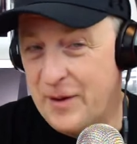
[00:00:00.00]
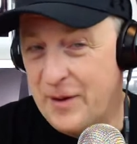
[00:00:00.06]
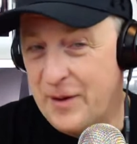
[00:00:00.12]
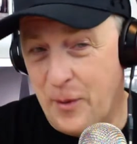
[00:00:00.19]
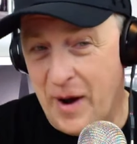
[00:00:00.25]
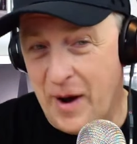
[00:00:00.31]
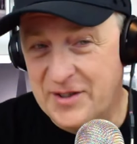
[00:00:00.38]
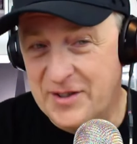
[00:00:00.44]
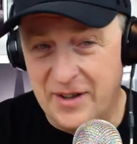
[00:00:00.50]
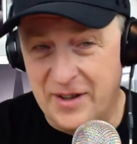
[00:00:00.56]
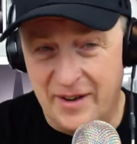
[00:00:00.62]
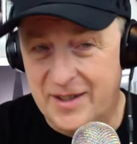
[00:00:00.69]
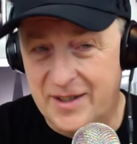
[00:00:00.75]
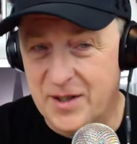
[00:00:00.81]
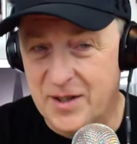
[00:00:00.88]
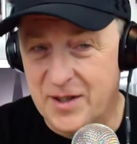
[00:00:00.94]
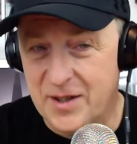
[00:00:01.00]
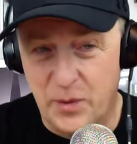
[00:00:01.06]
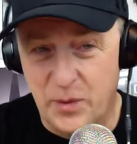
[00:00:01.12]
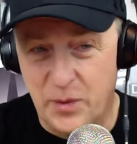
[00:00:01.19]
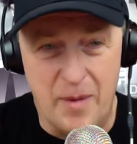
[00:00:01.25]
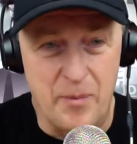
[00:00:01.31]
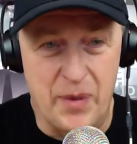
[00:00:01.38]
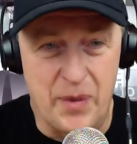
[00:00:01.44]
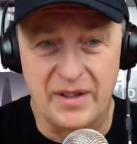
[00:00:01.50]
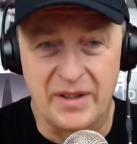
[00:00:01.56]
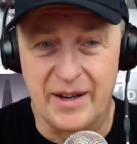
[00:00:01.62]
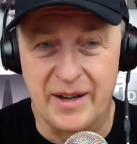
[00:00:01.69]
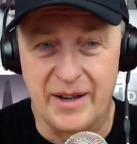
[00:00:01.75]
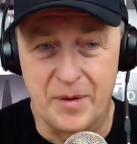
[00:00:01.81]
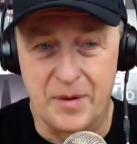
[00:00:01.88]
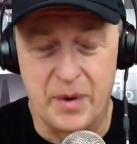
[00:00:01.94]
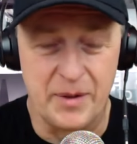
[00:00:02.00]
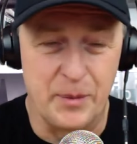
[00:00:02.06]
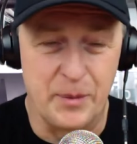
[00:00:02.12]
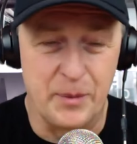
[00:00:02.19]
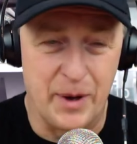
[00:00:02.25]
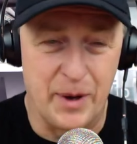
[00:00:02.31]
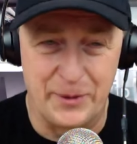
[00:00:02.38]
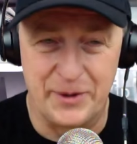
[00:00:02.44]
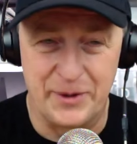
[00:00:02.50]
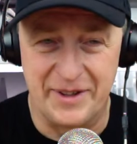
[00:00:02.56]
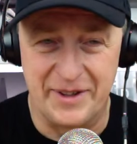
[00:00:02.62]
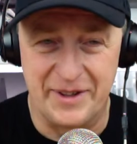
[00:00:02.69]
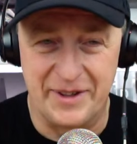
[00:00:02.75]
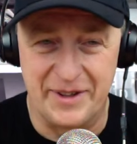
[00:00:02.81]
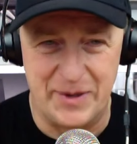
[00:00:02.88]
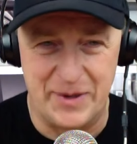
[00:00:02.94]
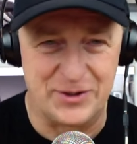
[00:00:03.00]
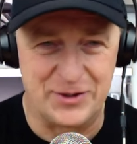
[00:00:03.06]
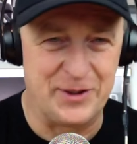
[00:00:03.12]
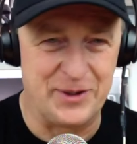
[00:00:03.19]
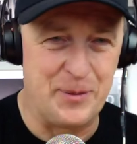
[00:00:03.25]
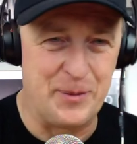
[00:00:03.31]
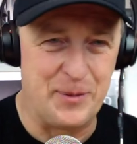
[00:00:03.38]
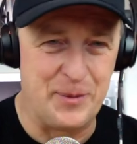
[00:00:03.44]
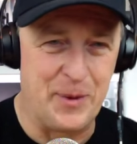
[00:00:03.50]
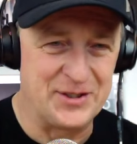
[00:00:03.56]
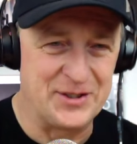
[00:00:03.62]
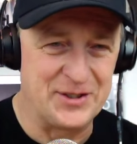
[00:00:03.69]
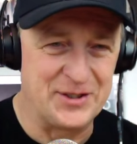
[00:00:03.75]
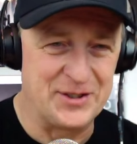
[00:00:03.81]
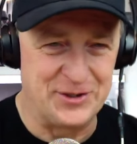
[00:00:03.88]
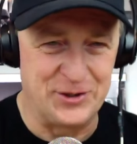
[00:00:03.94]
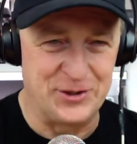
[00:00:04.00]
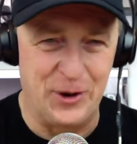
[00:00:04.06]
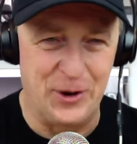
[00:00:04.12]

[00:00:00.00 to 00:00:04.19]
watching it, because we've been bugging everybody while we're there to make sure they watch the show.